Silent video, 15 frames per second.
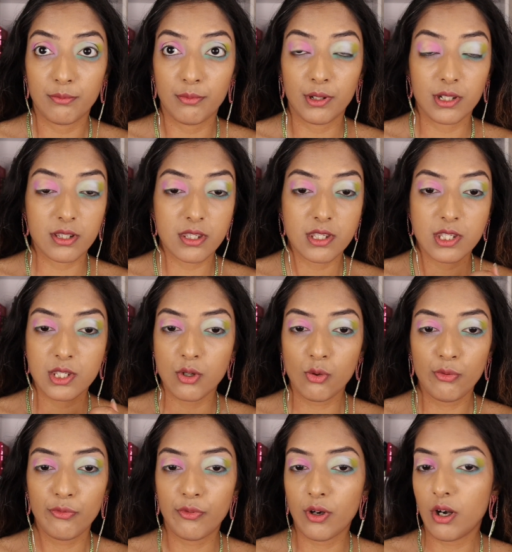But
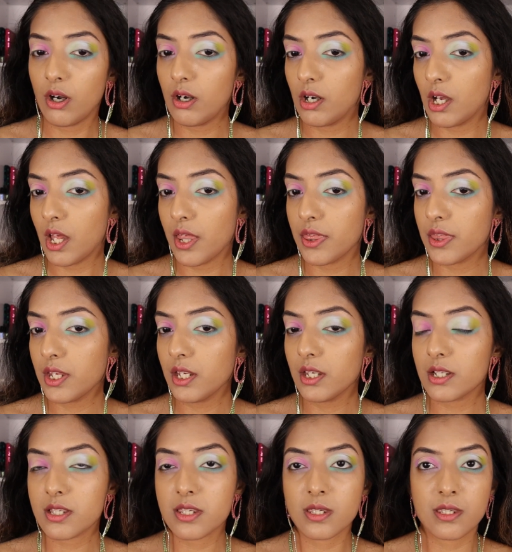so far, I think
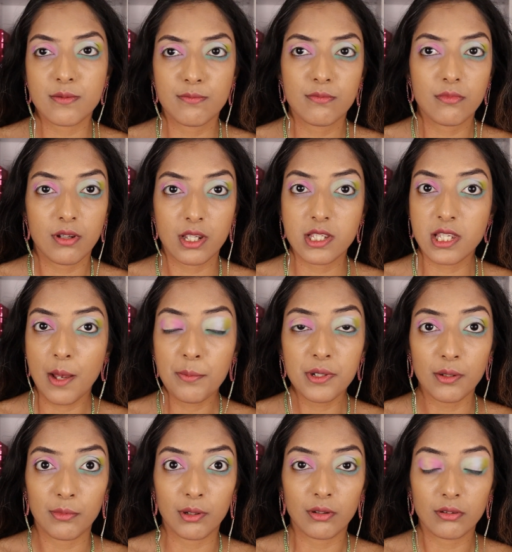it's
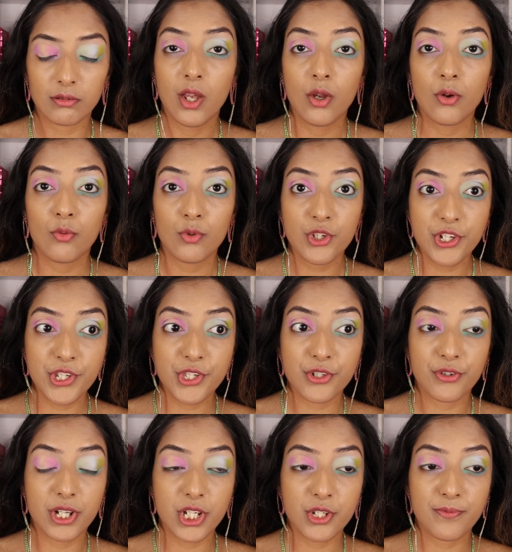acceptable, which is
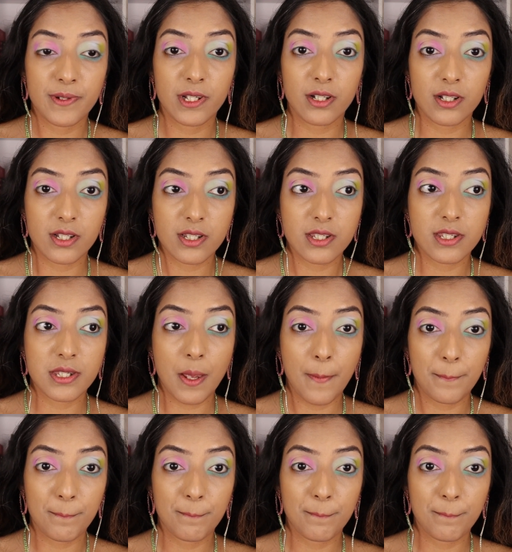strange because...